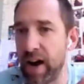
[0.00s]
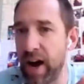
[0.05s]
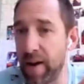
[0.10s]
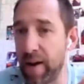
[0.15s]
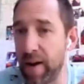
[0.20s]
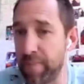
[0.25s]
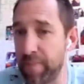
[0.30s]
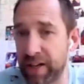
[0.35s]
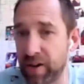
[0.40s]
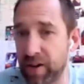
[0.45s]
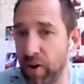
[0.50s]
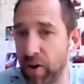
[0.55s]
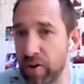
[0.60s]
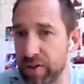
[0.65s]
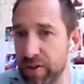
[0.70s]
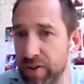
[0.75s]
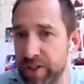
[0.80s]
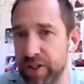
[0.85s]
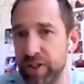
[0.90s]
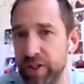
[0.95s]

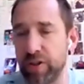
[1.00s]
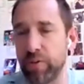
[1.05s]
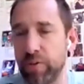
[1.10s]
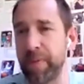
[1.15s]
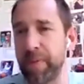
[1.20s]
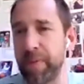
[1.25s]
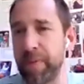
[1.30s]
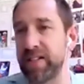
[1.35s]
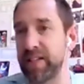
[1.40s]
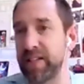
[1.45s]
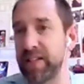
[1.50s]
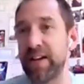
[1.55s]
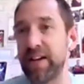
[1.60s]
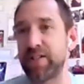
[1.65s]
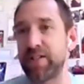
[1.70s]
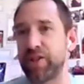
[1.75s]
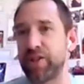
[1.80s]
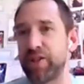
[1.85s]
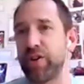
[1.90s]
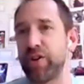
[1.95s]
because you basically had to
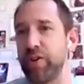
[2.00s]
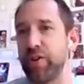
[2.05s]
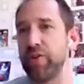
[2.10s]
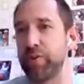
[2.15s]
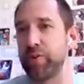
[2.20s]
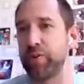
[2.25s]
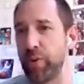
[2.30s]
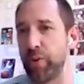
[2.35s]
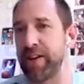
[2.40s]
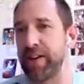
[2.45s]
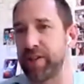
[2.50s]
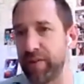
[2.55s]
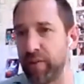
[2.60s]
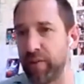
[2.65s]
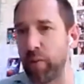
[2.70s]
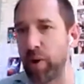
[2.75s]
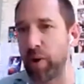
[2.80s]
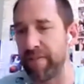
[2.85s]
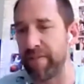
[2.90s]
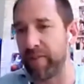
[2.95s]
choose which of the
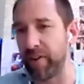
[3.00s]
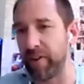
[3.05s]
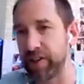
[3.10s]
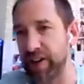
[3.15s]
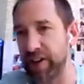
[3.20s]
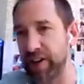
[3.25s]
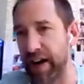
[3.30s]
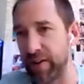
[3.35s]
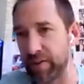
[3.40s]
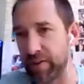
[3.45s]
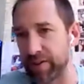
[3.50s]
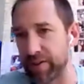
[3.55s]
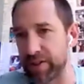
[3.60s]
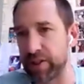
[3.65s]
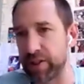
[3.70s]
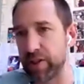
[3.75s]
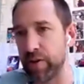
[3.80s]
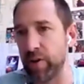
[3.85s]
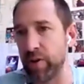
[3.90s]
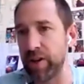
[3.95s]
Wi-Fi channels
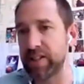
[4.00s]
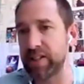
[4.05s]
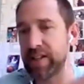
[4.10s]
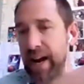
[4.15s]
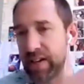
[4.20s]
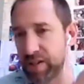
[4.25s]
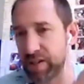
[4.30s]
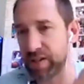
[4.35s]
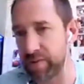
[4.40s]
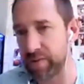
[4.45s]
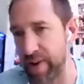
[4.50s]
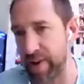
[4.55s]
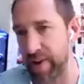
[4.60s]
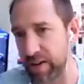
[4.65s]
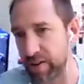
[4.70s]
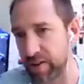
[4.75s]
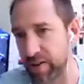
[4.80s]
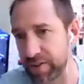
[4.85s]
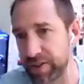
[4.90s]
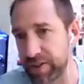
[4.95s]
you would attach the
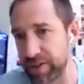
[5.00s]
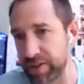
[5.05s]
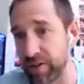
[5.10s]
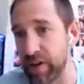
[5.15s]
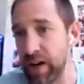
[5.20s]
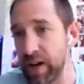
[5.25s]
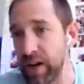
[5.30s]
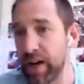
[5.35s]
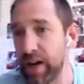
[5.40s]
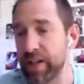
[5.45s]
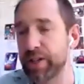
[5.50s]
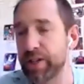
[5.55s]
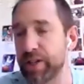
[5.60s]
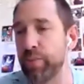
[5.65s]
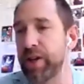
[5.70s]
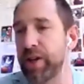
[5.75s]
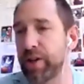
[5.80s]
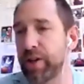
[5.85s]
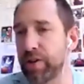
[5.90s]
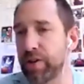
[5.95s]
radions to. So we
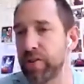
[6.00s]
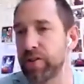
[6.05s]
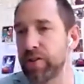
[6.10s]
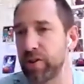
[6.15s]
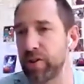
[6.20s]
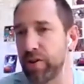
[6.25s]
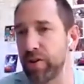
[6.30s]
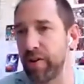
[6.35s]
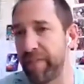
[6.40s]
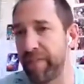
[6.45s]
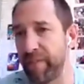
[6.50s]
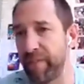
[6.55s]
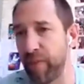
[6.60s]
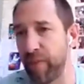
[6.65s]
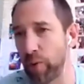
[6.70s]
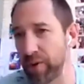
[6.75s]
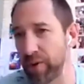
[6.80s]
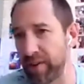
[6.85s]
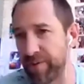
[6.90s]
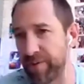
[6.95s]
couldn't do 4
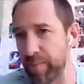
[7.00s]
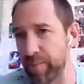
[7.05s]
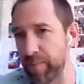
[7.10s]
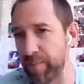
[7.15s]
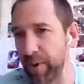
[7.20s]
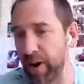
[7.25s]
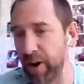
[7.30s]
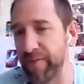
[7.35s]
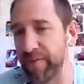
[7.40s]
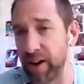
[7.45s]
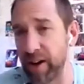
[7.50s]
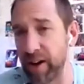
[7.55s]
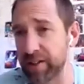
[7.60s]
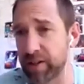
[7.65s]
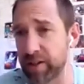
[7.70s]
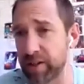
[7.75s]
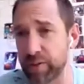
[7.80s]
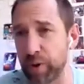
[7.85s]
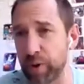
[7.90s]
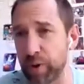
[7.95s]
different profiles, because
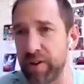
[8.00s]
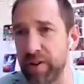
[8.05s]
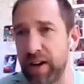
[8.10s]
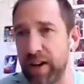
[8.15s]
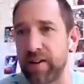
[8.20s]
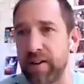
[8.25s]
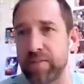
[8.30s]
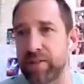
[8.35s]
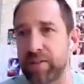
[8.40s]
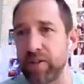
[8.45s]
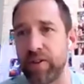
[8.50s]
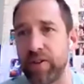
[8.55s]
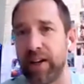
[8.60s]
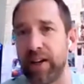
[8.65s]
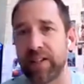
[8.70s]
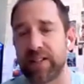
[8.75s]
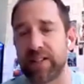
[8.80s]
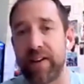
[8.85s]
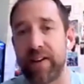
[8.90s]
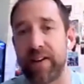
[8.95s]
what you'd end up doing is
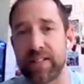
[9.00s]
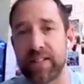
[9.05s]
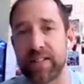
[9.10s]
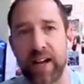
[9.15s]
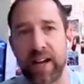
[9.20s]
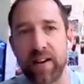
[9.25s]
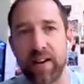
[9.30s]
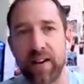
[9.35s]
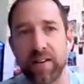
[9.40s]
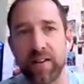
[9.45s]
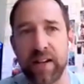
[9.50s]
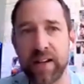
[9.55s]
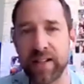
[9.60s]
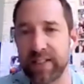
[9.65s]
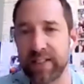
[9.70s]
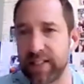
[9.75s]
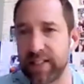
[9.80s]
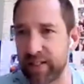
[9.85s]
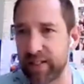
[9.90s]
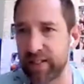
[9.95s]
saying
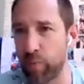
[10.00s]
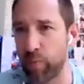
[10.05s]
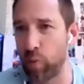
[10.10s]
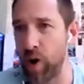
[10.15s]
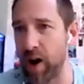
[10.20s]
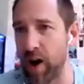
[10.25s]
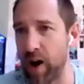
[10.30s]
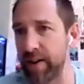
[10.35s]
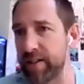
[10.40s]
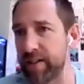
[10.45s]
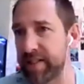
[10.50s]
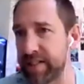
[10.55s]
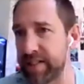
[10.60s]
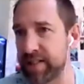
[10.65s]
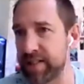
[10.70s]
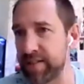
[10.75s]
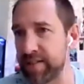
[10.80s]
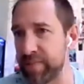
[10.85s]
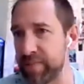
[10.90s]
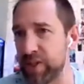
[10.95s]
system 1 and
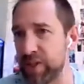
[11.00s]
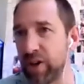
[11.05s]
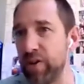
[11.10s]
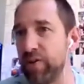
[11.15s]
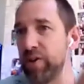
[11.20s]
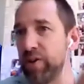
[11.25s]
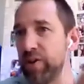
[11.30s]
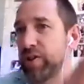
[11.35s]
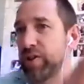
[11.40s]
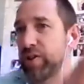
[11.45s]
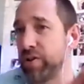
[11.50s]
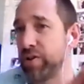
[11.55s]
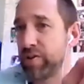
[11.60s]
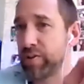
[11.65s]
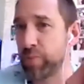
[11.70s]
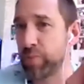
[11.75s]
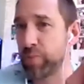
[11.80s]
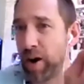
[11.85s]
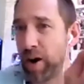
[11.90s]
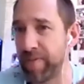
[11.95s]
system 2, you choose
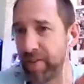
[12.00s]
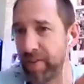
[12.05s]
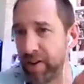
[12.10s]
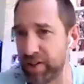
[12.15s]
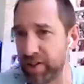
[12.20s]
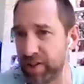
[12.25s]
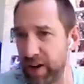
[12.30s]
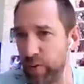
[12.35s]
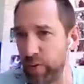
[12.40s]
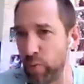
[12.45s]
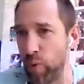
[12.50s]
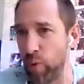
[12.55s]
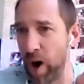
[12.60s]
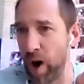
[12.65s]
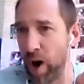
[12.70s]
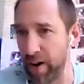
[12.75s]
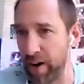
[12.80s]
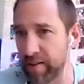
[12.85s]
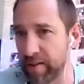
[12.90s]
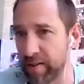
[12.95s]
Wi-Fi channel
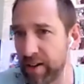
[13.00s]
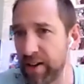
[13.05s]
1,